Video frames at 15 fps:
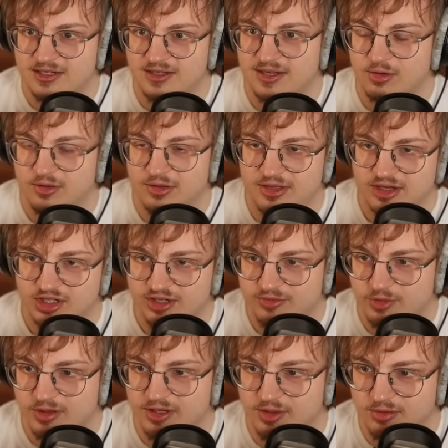The only thing
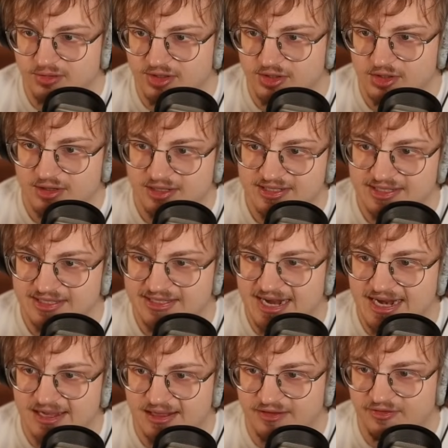Shiftry can do this turn is
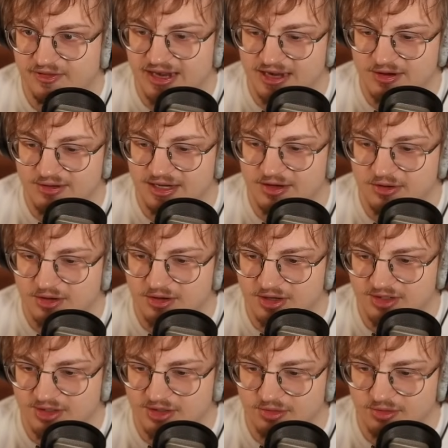exactly fake out
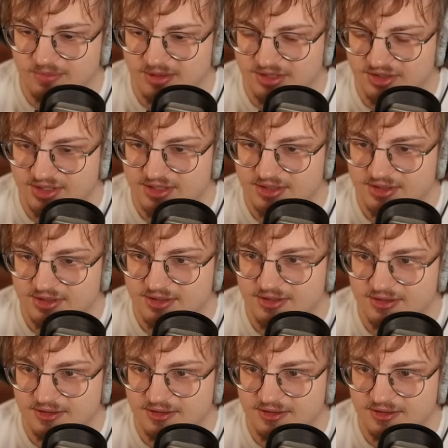Carracosta doing business.